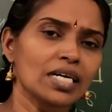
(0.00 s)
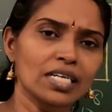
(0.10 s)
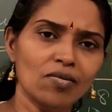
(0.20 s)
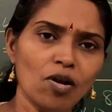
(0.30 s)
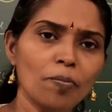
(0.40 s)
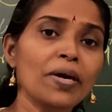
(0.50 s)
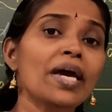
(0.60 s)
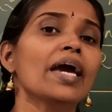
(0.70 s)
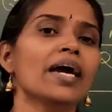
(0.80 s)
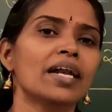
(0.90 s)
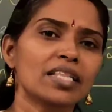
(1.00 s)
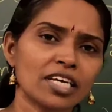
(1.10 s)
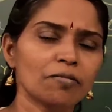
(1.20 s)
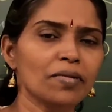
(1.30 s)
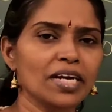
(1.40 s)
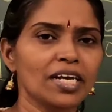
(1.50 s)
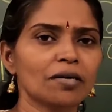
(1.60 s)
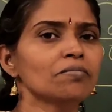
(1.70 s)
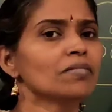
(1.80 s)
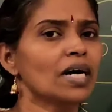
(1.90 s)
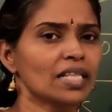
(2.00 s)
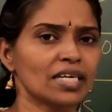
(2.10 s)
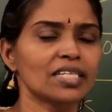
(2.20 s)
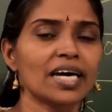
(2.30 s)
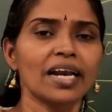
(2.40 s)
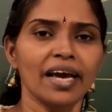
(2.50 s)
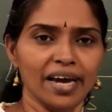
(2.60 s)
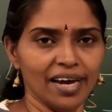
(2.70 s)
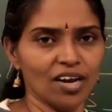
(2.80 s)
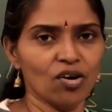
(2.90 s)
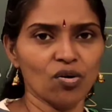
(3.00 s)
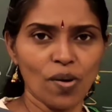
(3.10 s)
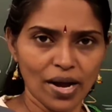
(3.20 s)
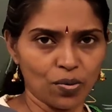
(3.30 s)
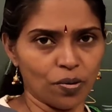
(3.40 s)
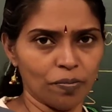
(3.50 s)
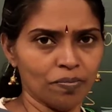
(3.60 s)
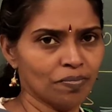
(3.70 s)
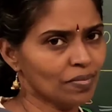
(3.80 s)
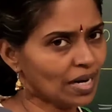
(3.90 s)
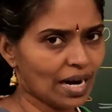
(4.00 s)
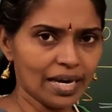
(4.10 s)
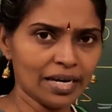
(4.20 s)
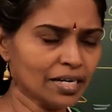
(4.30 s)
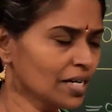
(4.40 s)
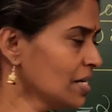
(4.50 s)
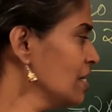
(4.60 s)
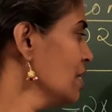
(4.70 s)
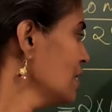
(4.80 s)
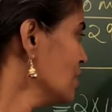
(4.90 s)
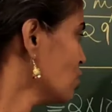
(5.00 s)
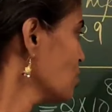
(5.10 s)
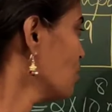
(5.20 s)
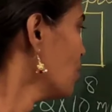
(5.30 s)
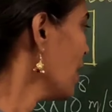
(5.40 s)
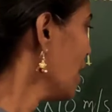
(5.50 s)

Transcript: it will be another medium other than air or vacuum. Clear? So